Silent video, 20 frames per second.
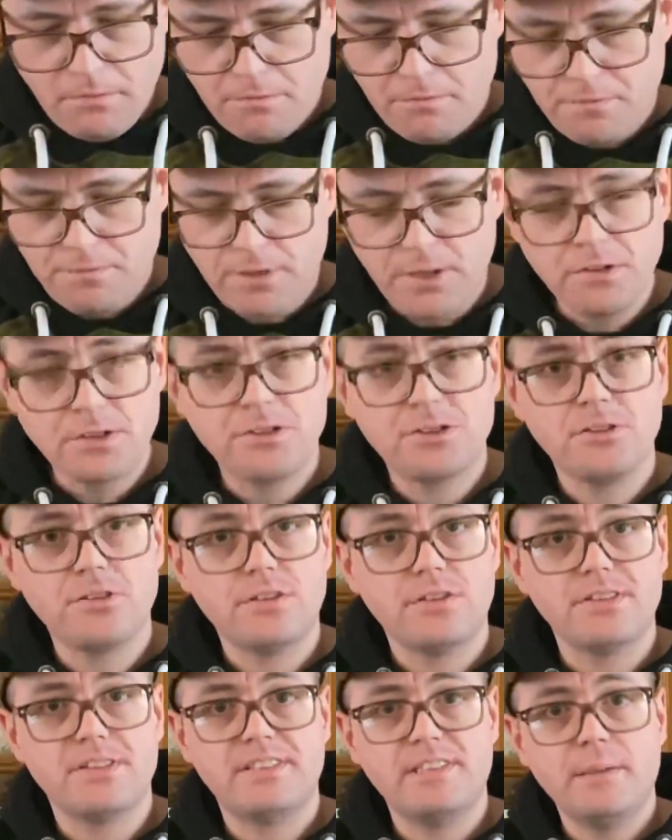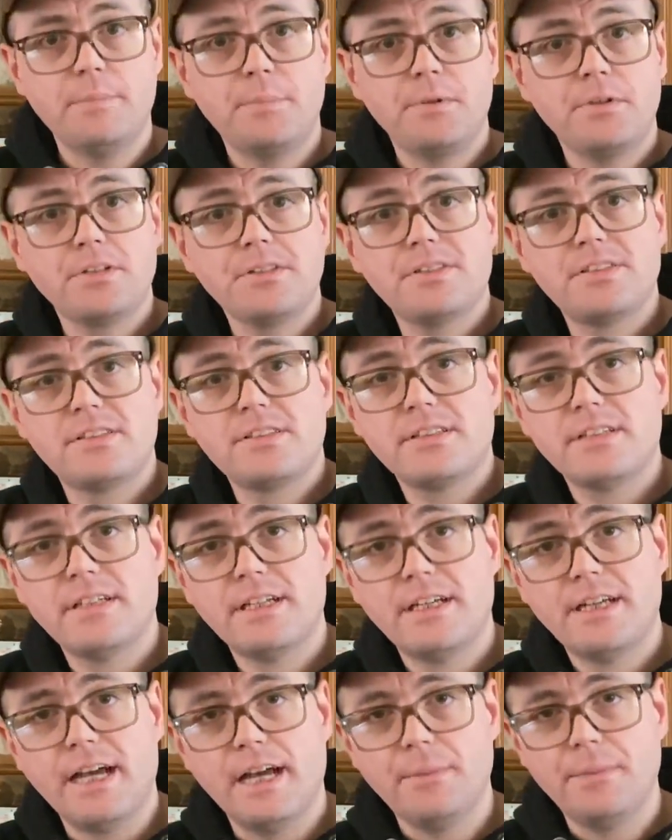Functional zippers.
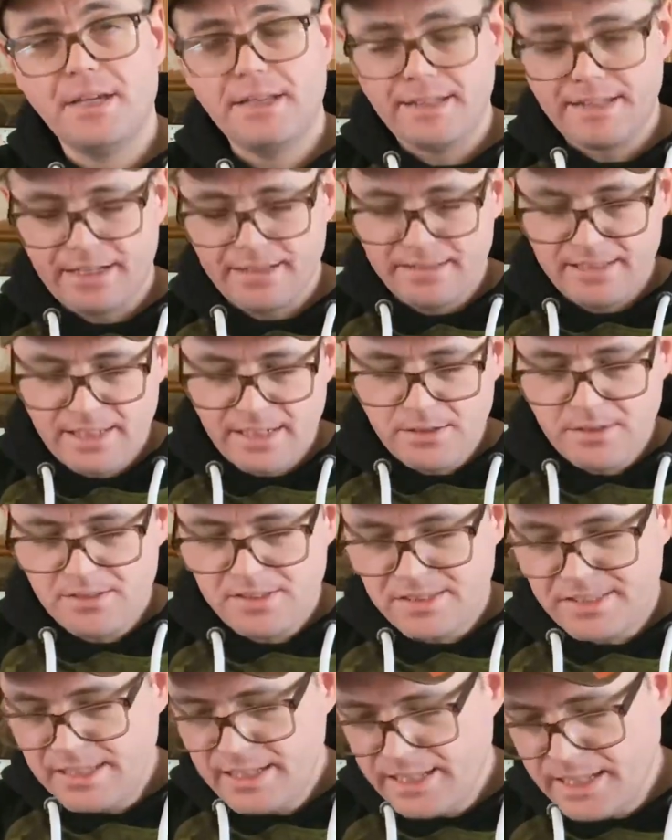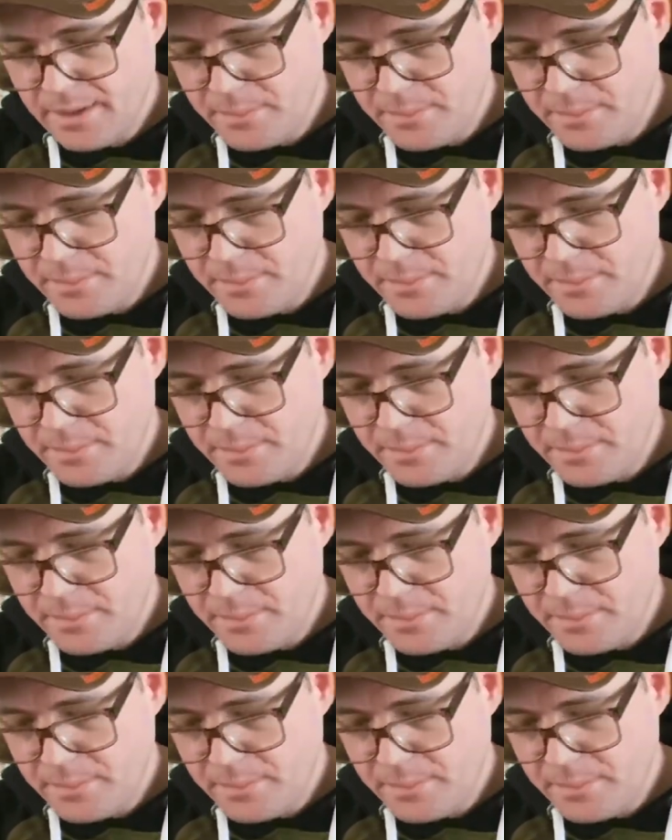I mean, that sounds silly,